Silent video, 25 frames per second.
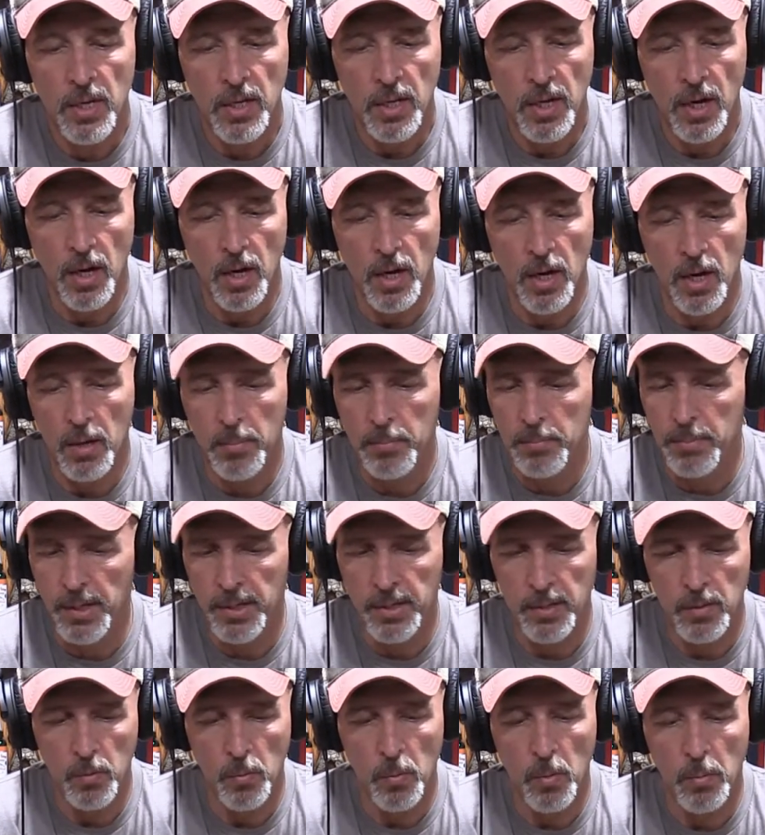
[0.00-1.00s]
but
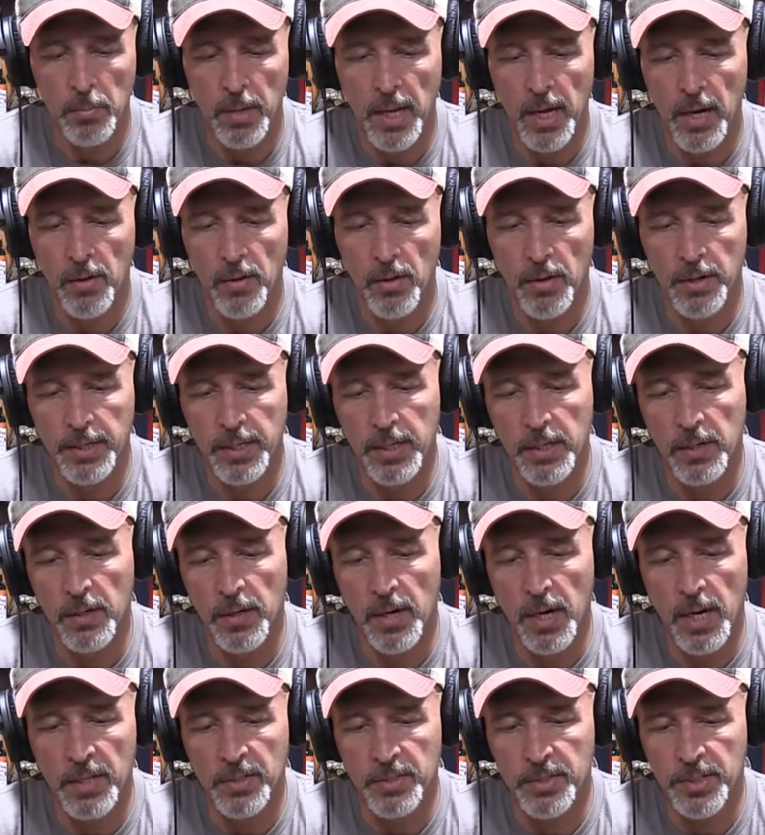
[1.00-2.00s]
it will mount on here
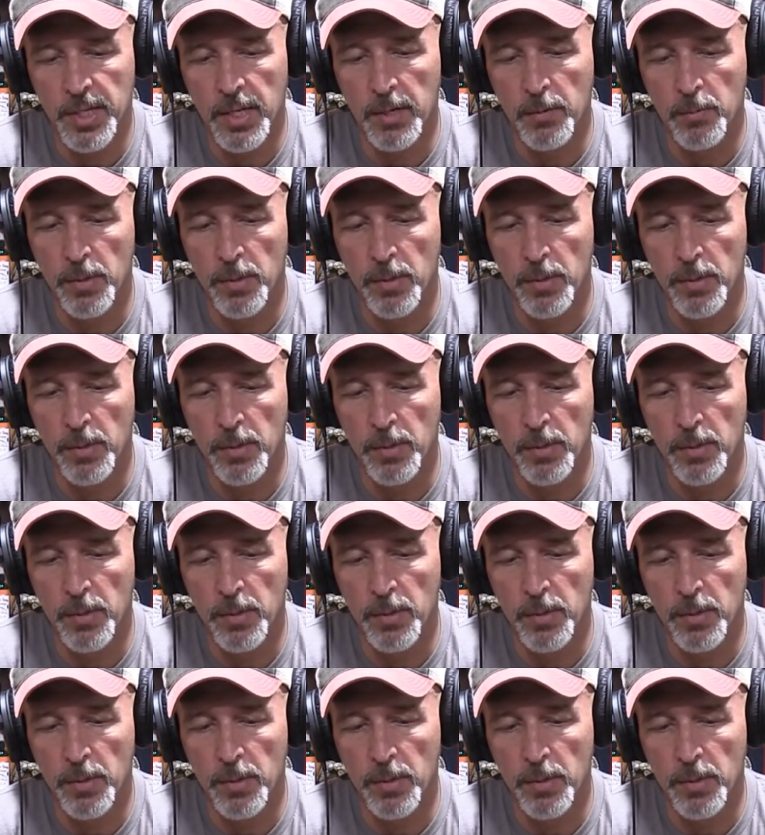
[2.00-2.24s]
and stay